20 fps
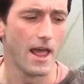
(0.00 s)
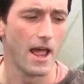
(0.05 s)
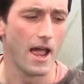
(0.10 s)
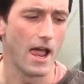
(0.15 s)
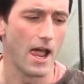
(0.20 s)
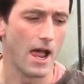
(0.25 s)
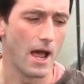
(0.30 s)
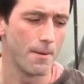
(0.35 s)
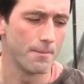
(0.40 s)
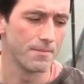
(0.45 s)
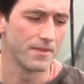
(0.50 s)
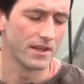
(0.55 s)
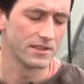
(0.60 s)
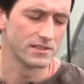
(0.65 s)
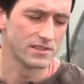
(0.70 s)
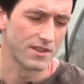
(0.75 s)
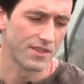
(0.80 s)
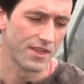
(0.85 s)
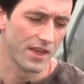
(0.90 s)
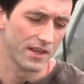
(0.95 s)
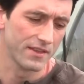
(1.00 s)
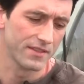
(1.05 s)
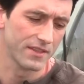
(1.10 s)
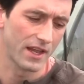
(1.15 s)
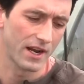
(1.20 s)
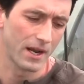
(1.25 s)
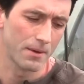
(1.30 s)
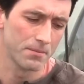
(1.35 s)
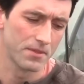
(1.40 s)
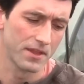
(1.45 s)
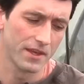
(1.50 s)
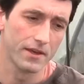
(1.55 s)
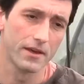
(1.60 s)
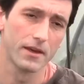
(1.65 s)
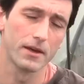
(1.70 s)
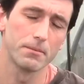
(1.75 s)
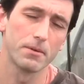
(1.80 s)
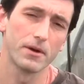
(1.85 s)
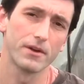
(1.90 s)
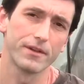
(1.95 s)
There's a thing that I'm
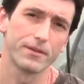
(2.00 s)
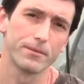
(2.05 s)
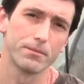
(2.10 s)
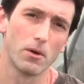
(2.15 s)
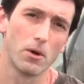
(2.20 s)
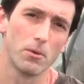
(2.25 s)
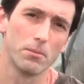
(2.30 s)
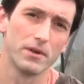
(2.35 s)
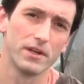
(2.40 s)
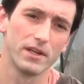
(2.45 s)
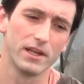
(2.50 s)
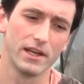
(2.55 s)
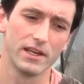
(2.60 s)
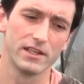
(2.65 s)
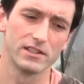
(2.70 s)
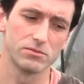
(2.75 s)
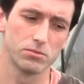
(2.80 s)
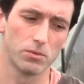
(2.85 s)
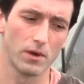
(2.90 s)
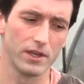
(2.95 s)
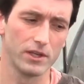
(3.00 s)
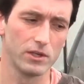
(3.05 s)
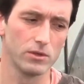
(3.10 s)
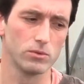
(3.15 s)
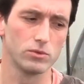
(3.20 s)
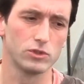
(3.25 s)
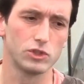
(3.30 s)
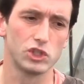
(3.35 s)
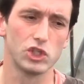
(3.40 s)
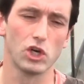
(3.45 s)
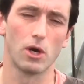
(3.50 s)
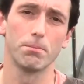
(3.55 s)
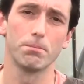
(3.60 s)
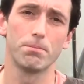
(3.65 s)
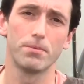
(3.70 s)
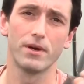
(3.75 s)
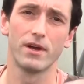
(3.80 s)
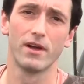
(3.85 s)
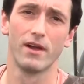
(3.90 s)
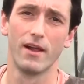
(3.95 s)
thinking about at the moment is where you jump,